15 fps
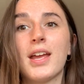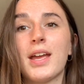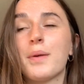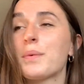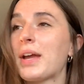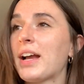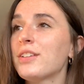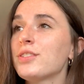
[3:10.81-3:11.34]
And
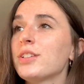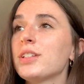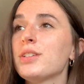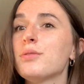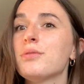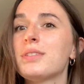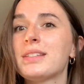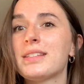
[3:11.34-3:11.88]
we actually
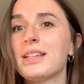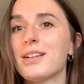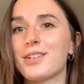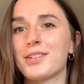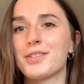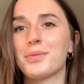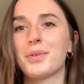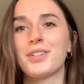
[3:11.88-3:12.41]
used
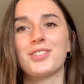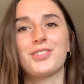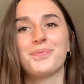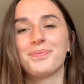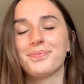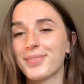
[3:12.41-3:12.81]
Sears, which